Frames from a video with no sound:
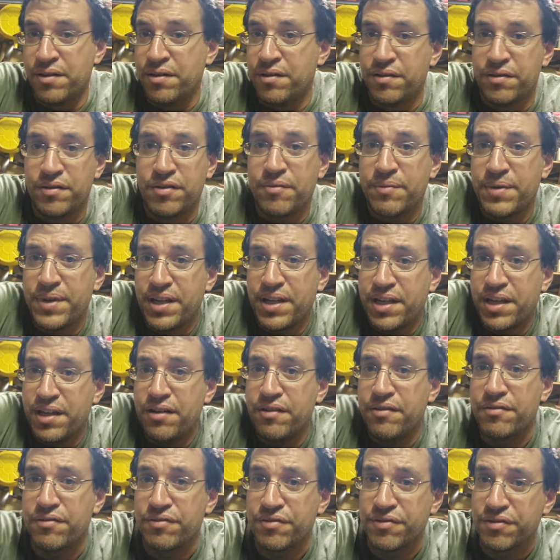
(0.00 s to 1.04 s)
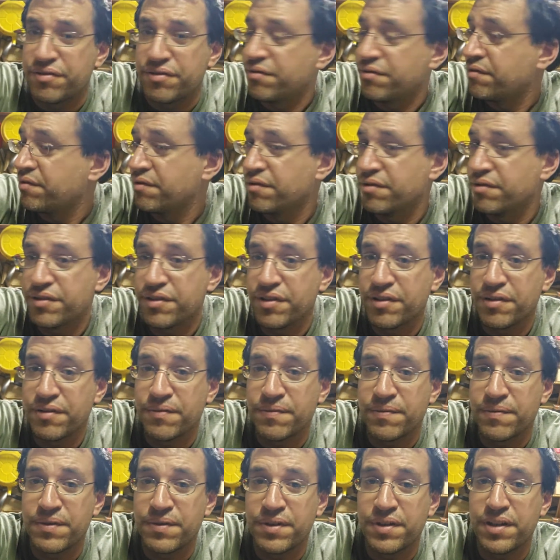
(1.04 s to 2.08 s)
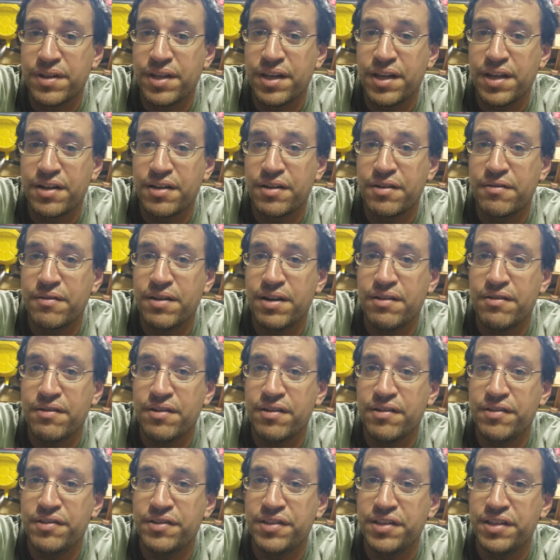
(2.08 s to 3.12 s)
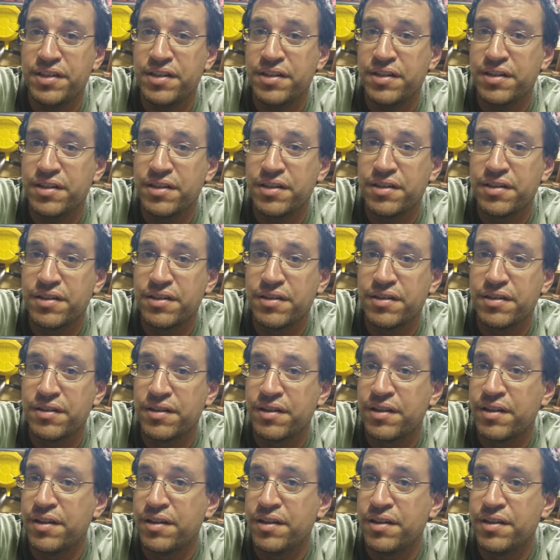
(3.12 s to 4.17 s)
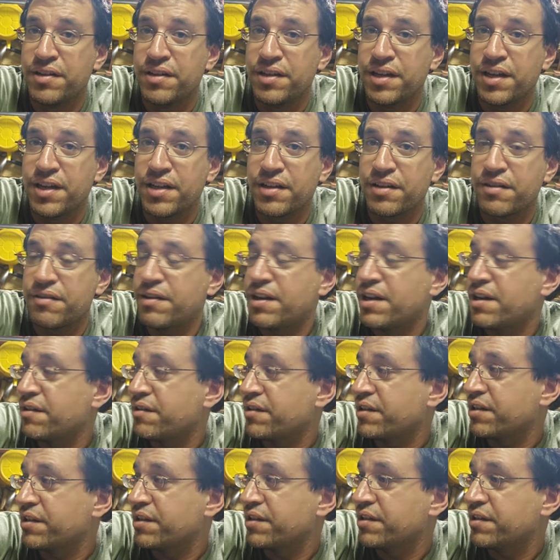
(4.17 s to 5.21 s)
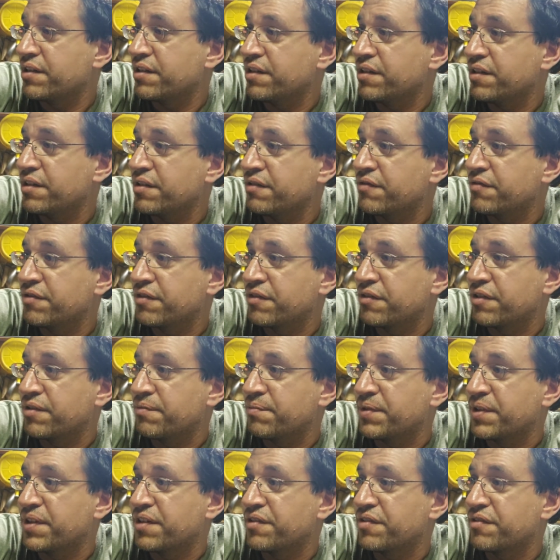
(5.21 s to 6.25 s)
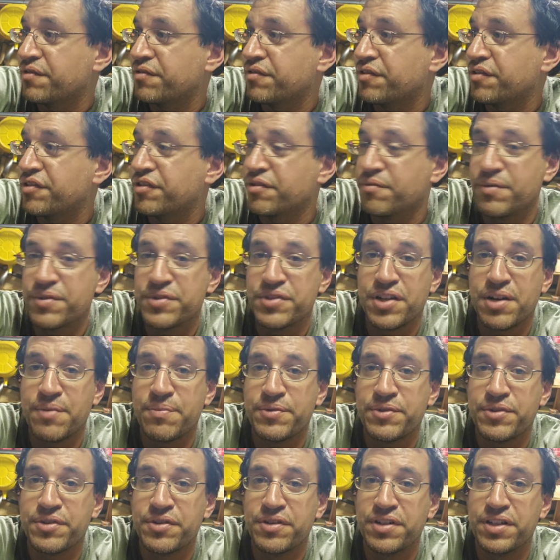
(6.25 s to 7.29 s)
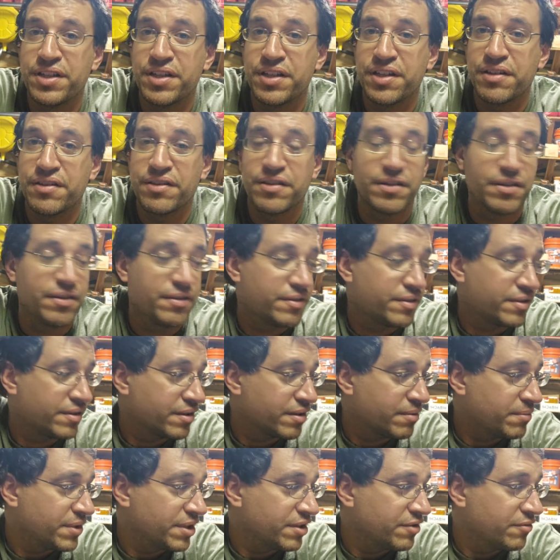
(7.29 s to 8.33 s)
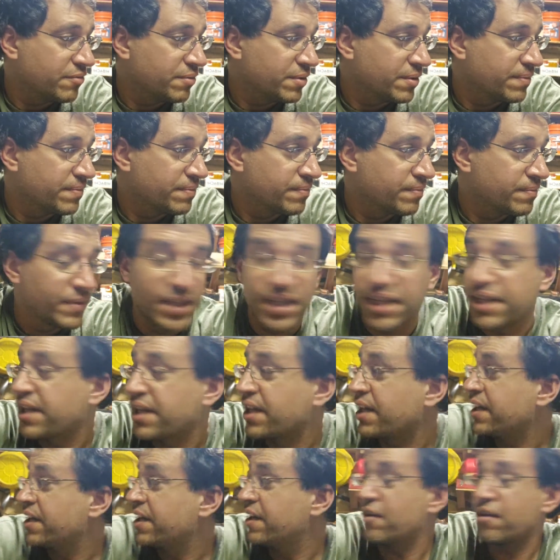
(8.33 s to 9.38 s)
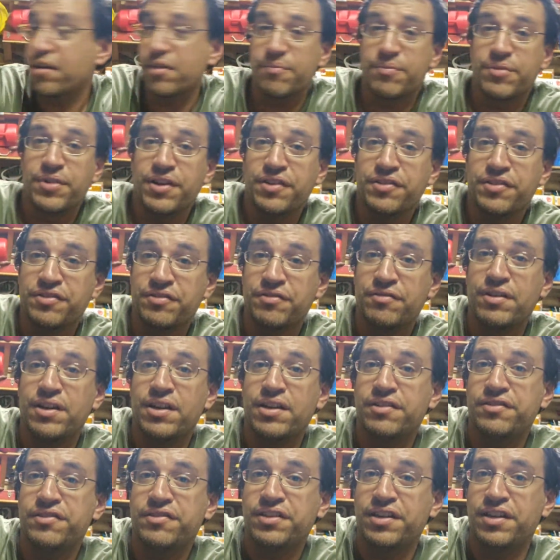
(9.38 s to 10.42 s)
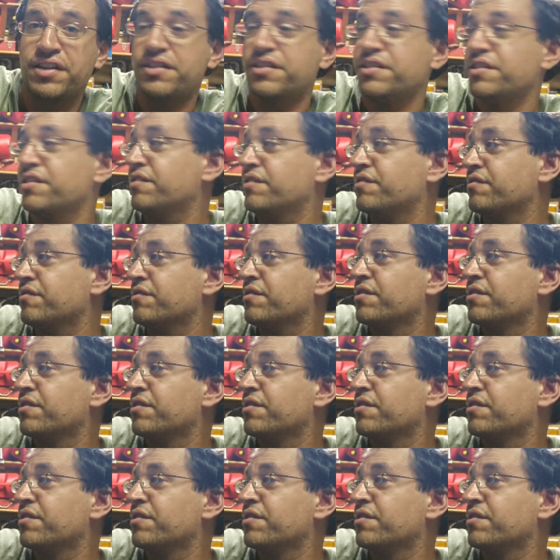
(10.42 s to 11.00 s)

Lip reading: Nobody cares. So you gotta go out. Oh, I see you. You gotta go out and look for it, because there's just so much opportunity out there. It's just unbelievable. I got an air compressor right outside the other